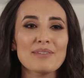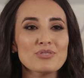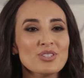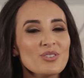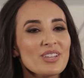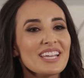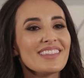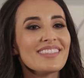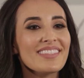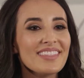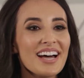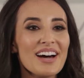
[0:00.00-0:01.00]
absolutely
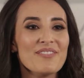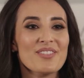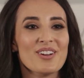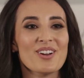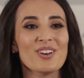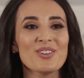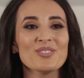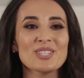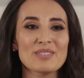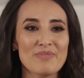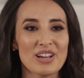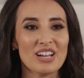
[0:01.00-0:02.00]
in love with our new
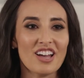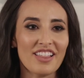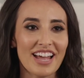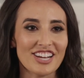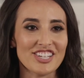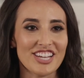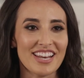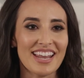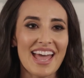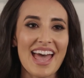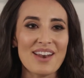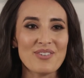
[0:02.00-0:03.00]
spring
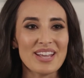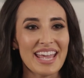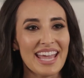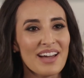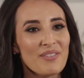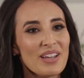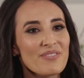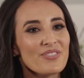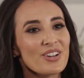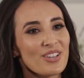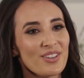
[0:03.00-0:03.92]
collection, and we can't wait for